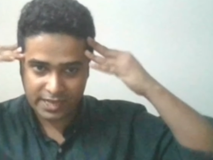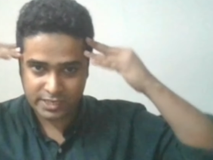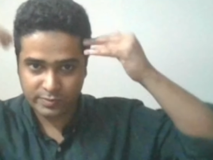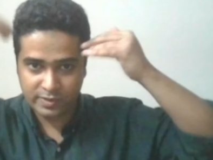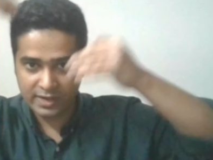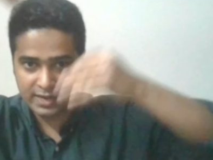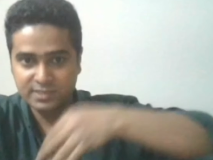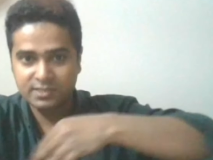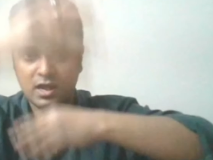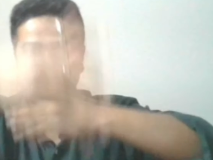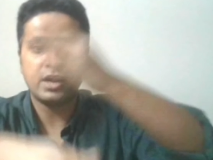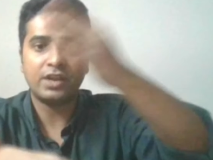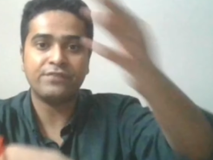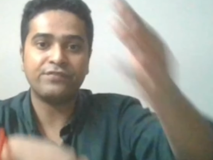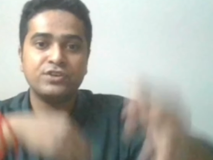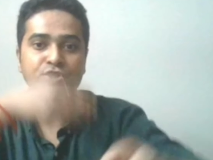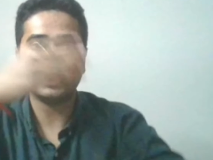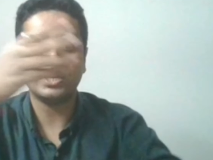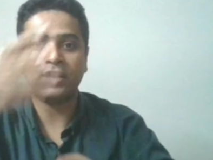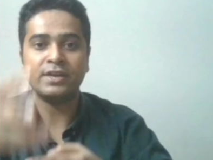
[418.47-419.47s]
as well as the
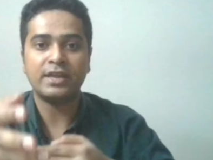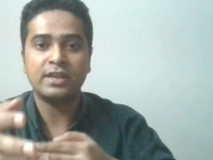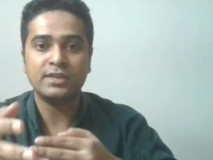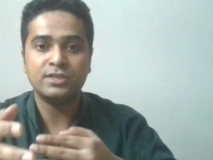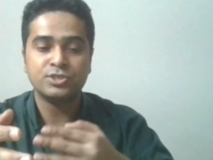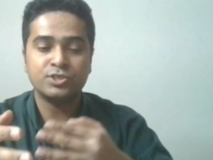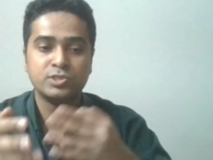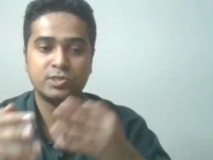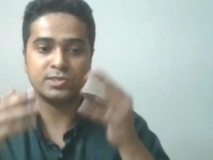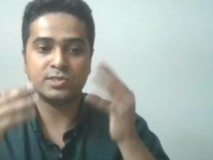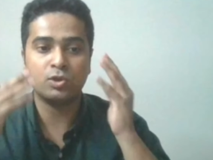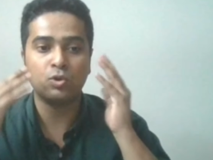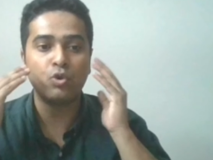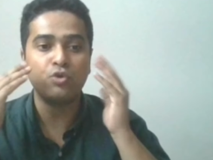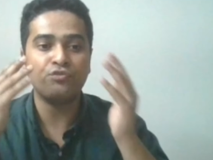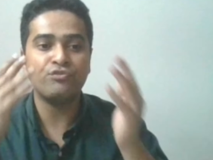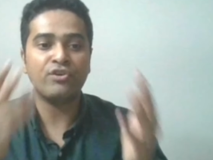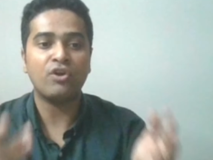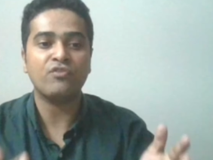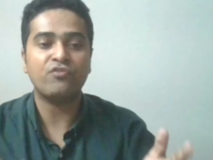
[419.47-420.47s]
artificial intelligence is a
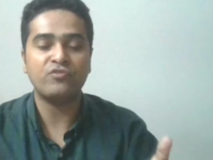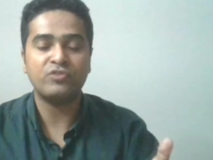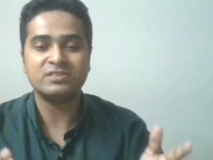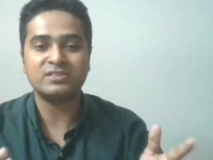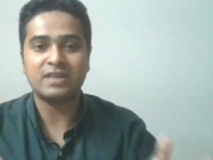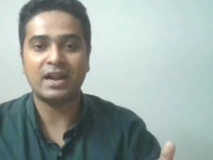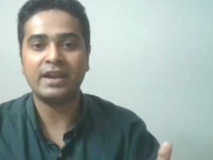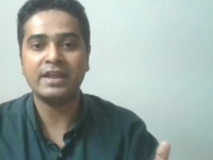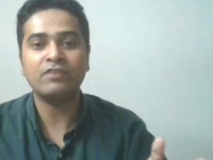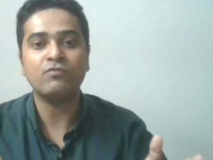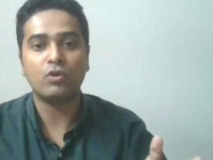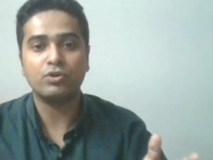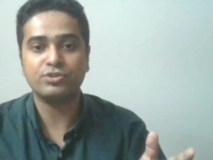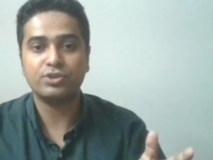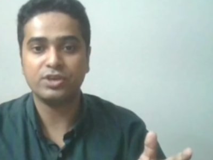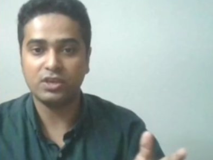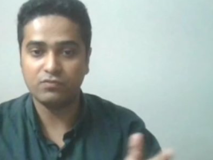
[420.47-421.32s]
good way of deciding what